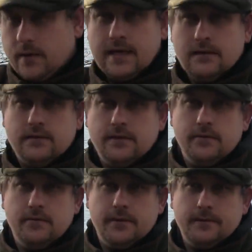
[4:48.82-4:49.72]
going down
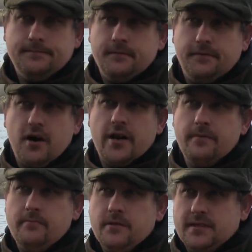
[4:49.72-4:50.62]
to
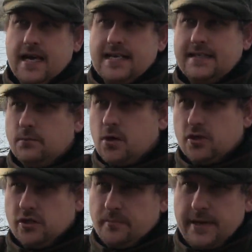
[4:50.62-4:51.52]
Farnham Society
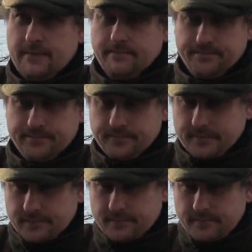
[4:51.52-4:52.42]
waters a bit
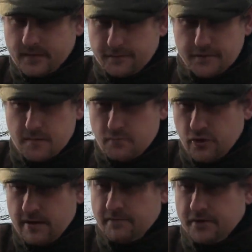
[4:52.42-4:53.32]
for the
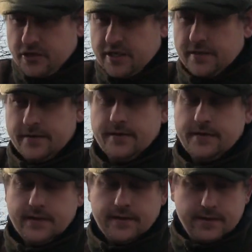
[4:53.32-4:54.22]
bream fishing and
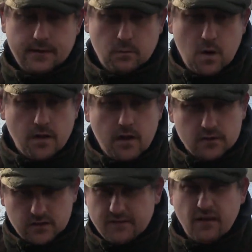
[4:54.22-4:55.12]
whatnot.
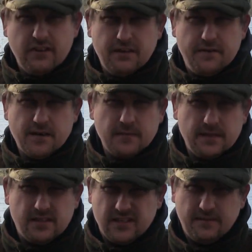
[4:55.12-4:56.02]
Just, I've not really filmed
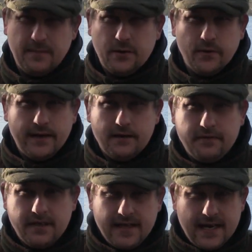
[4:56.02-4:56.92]
it, just I've been going down
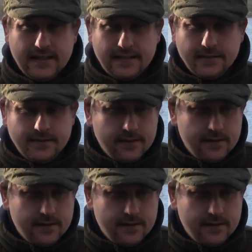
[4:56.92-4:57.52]
for the night and